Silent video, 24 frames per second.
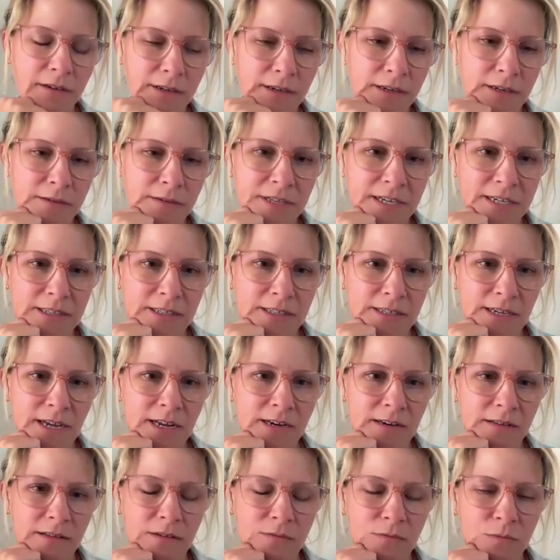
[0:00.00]
That's
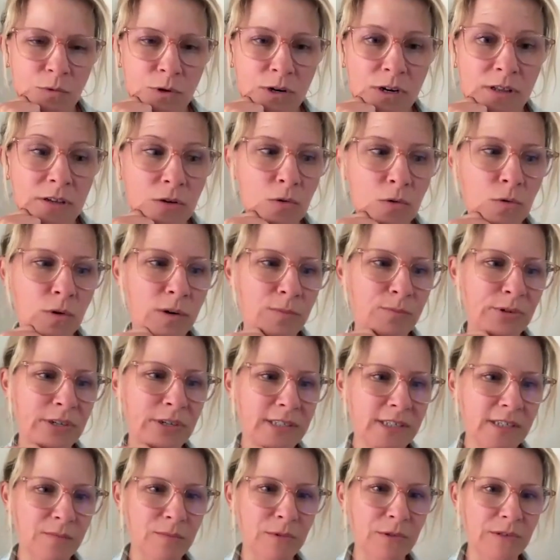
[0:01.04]
kind of one of the core
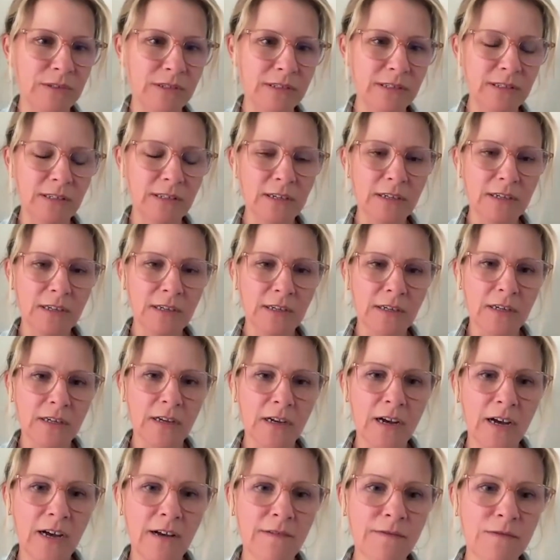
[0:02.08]
principles
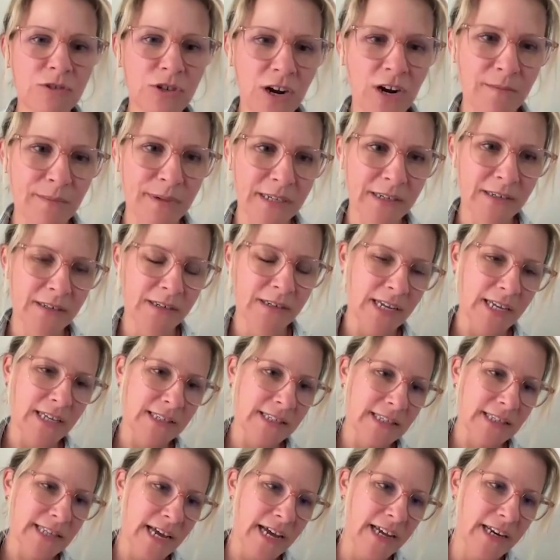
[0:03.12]
of trauma
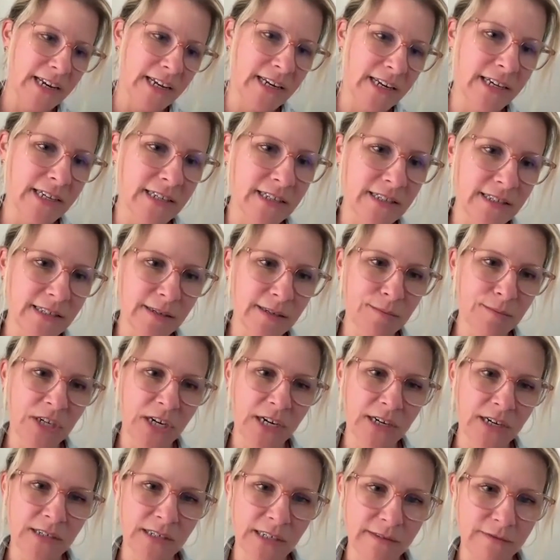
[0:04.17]
is that it is
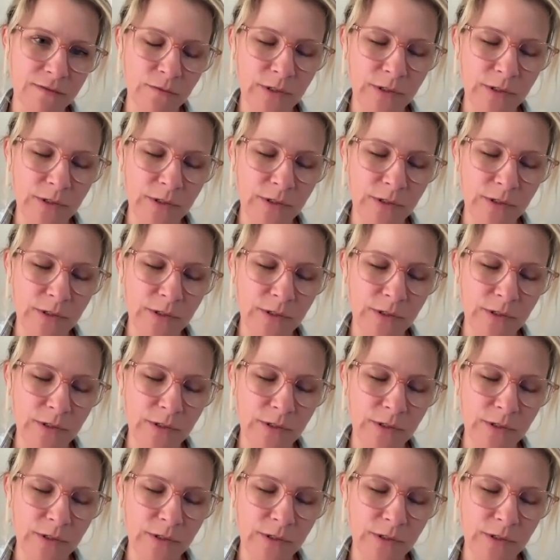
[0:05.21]
subjective,